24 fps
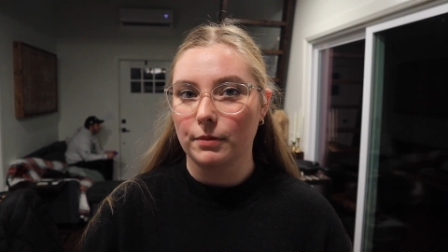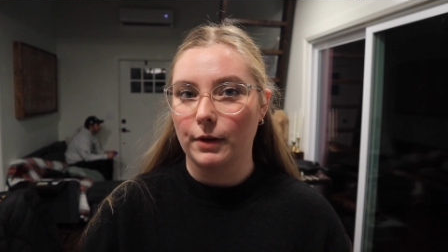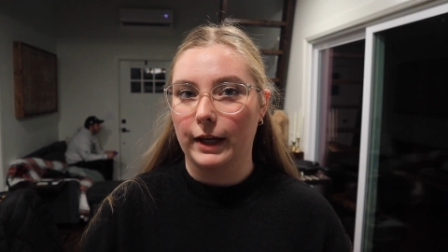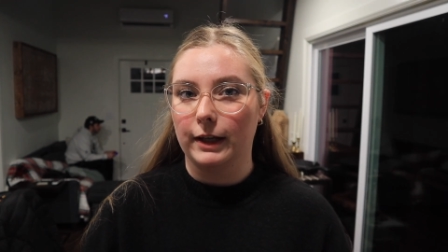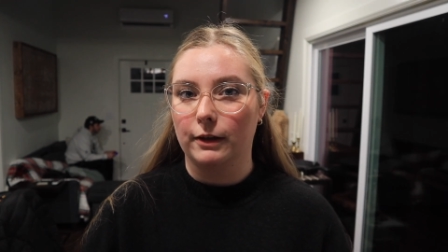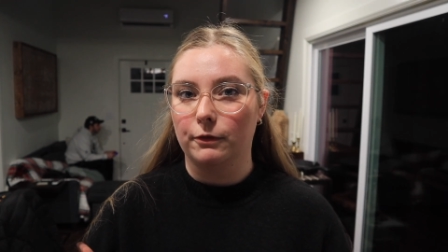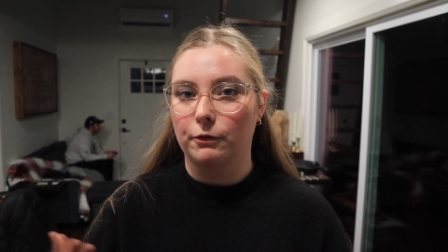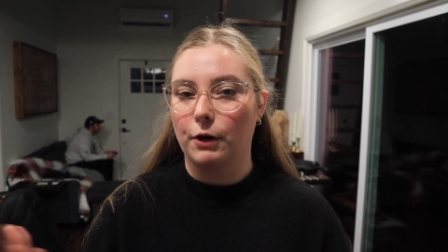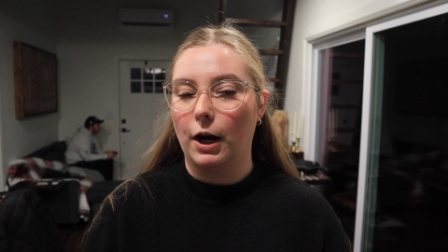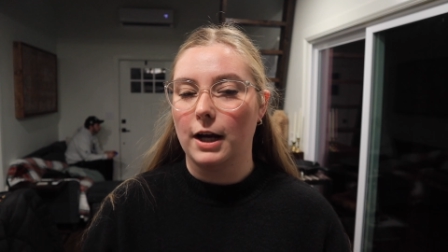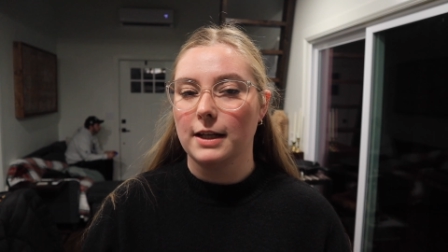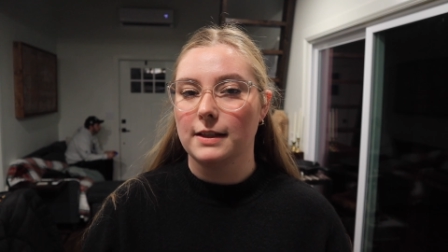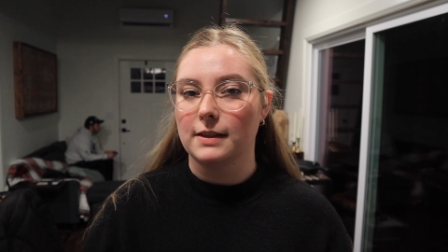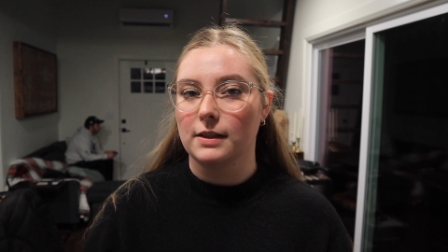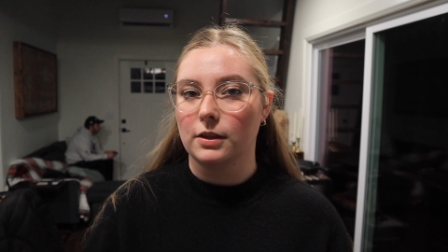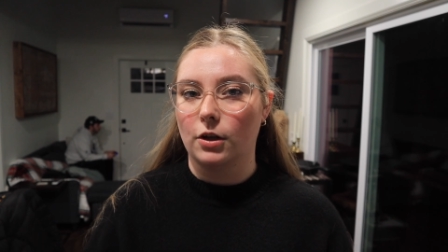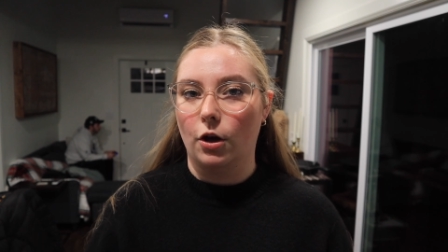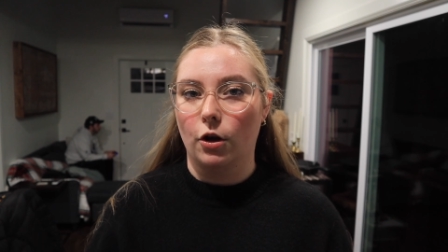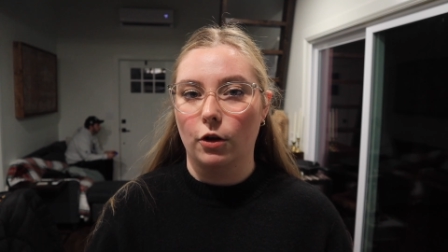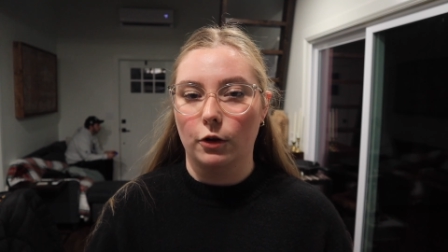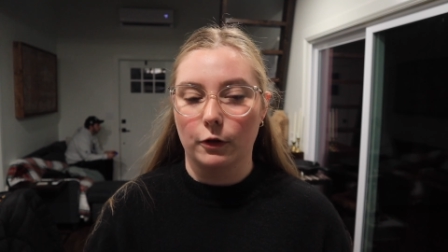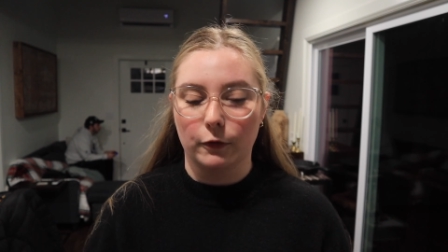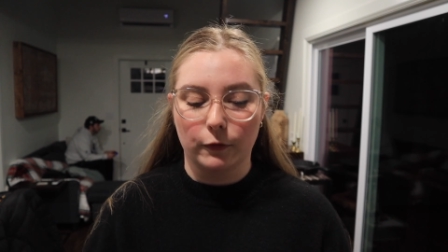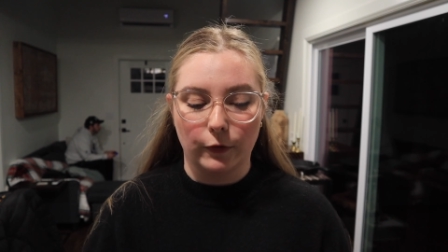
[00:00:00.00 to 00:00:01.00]
like rice
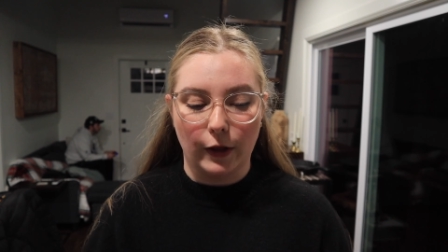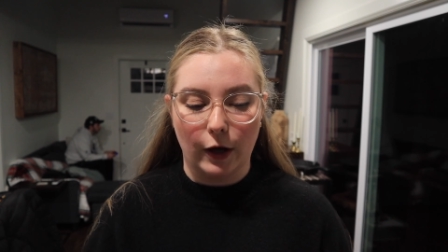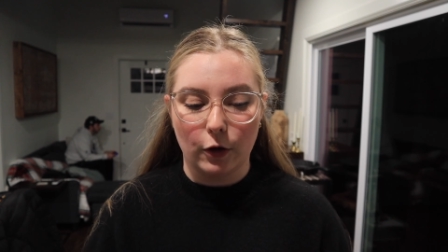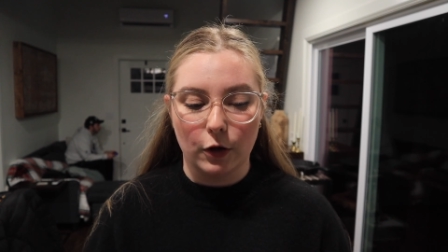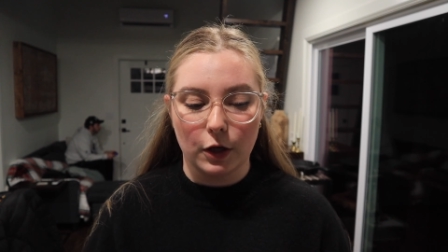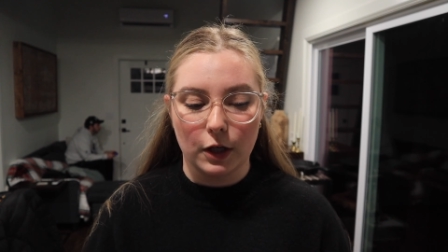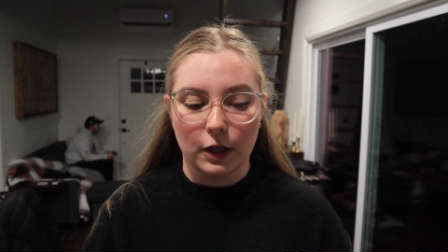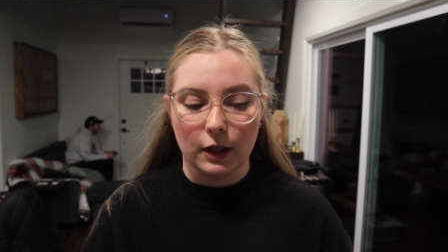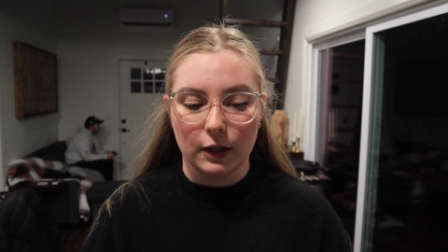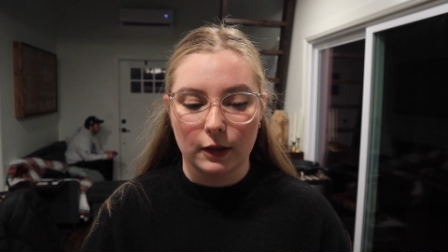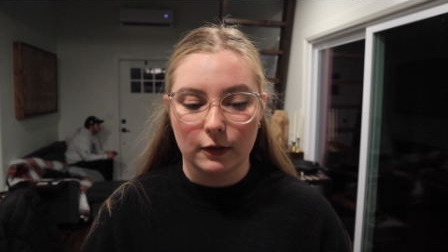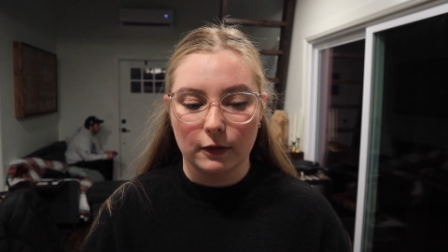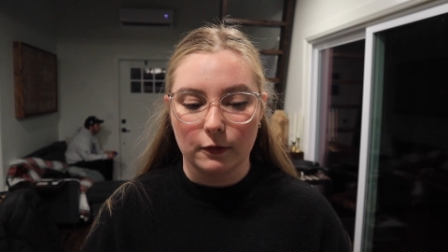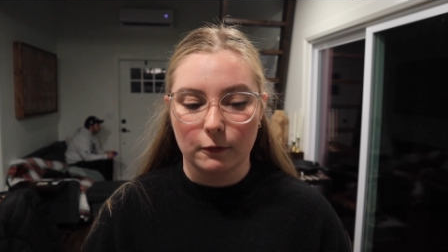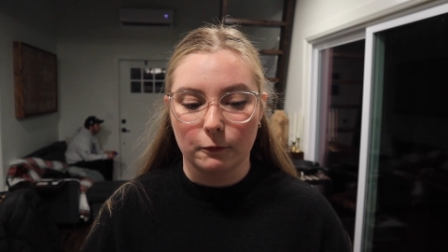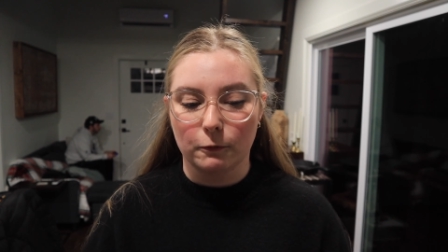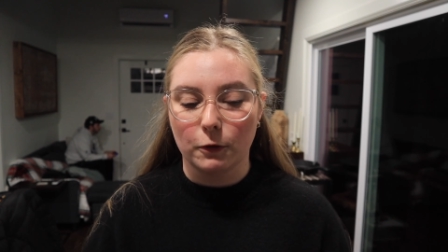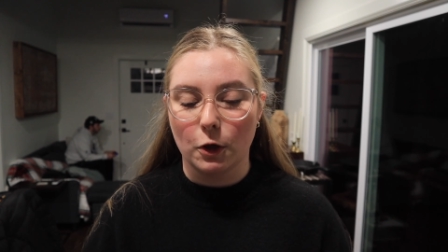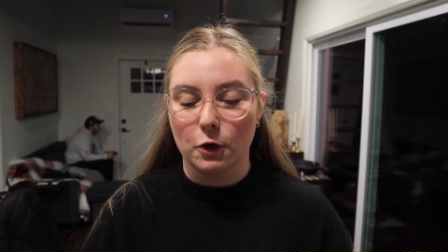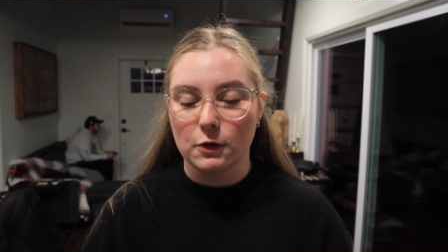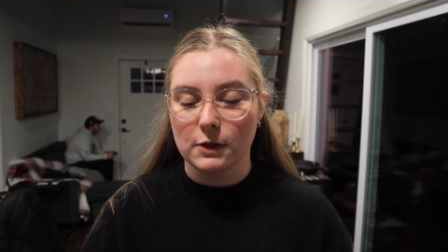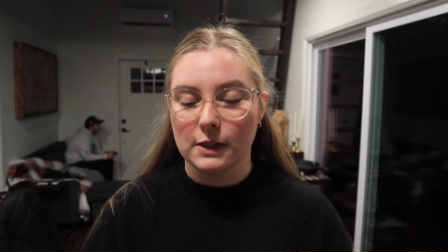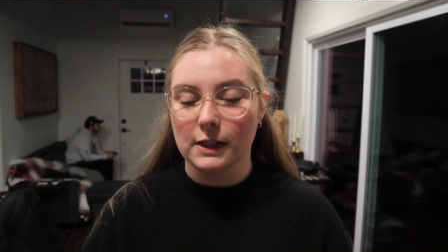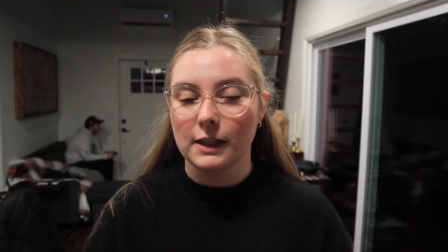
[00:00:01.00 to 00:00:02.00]
cauliflower
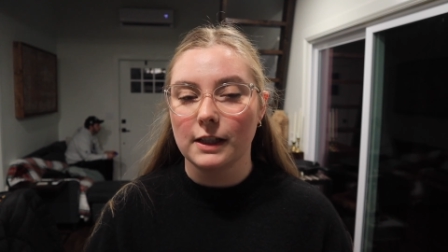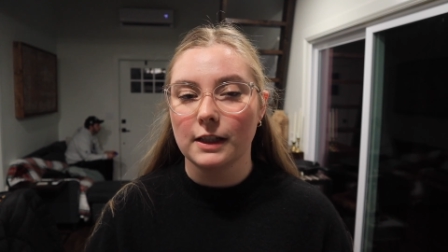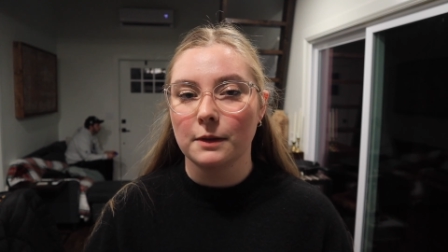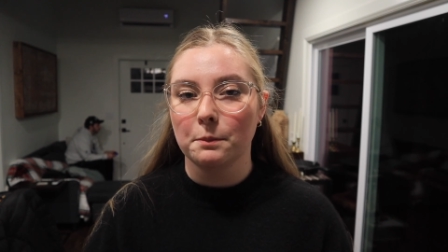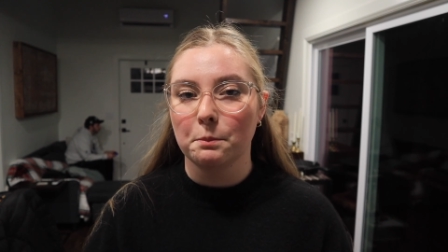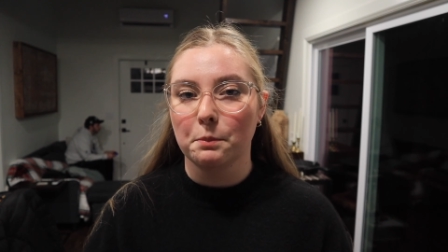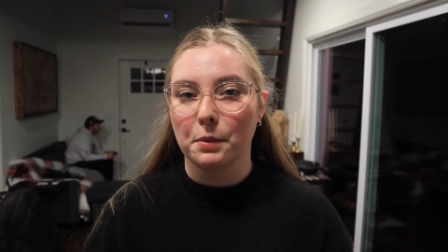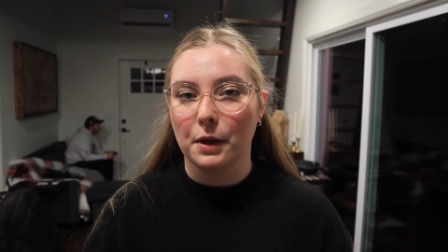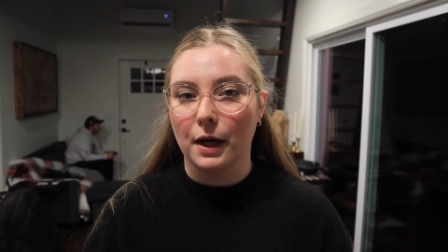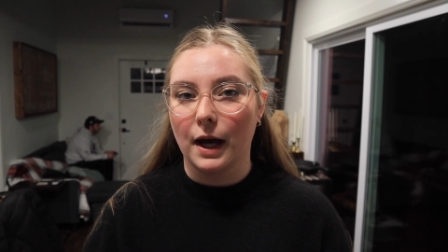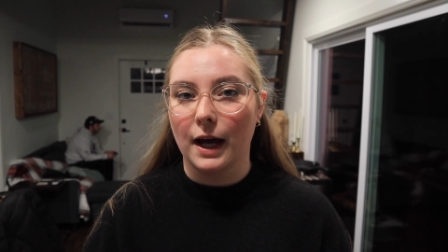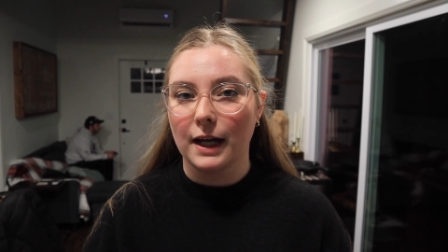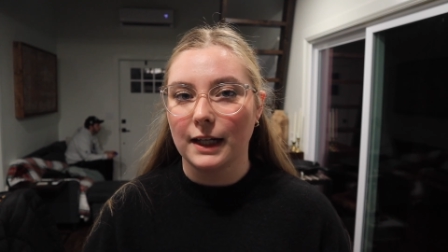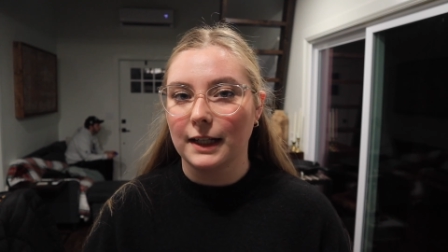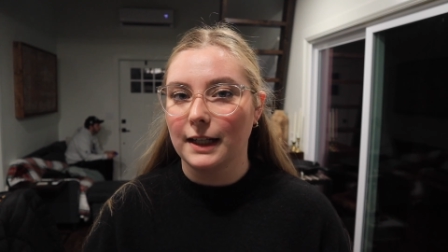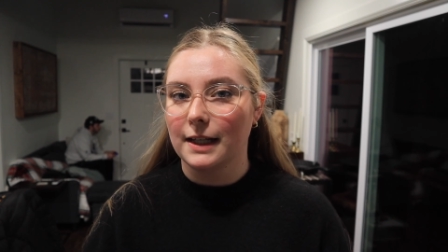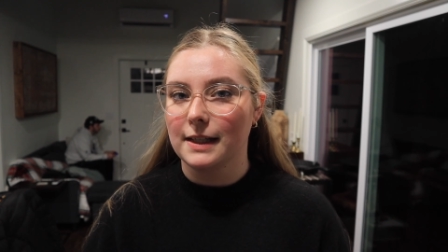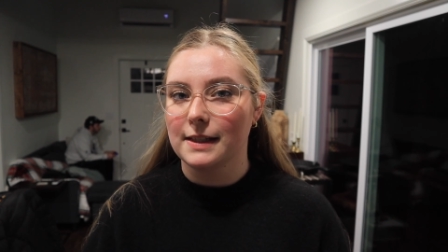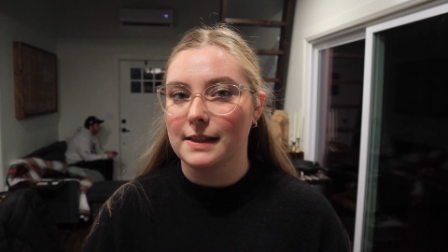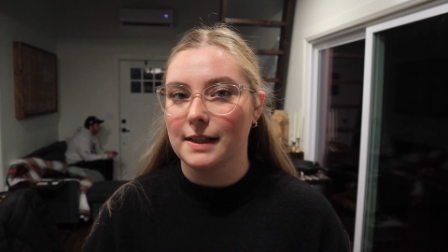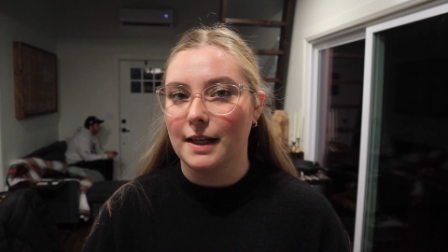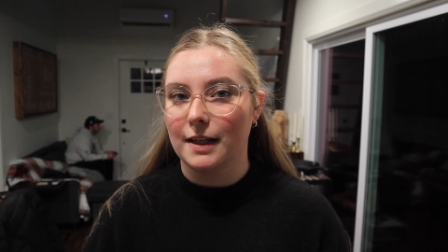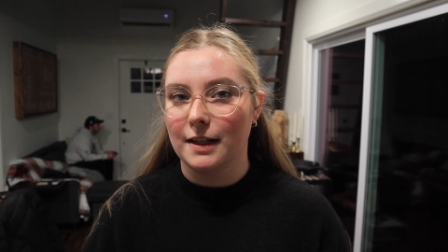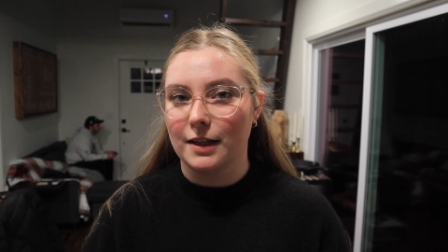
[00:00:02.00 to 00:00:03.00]
frozen, but I
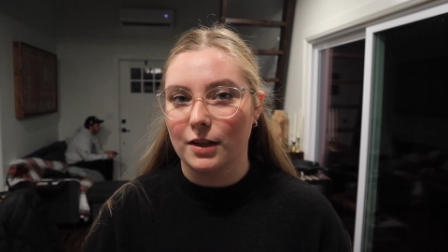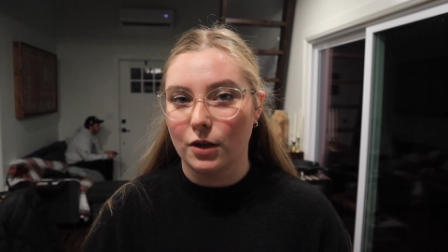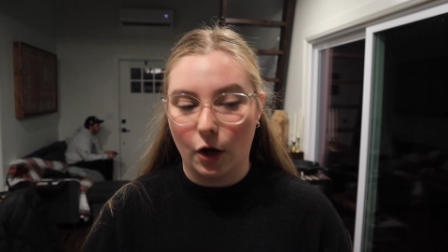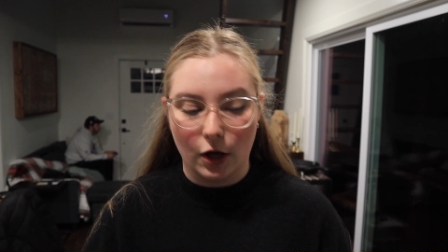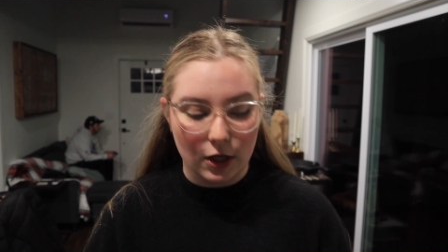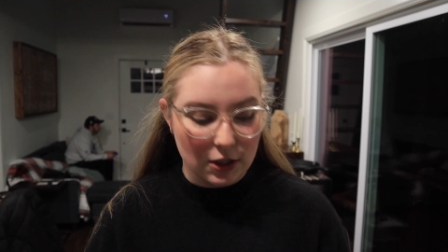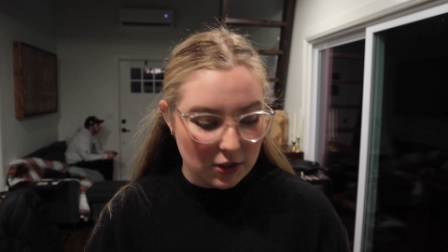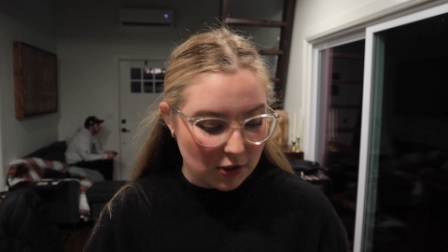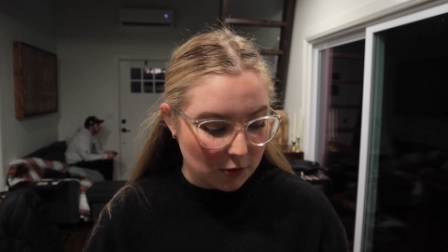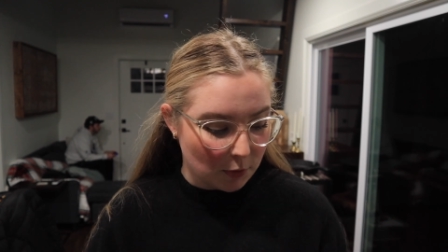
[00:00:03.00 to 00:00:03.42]
guess I did not.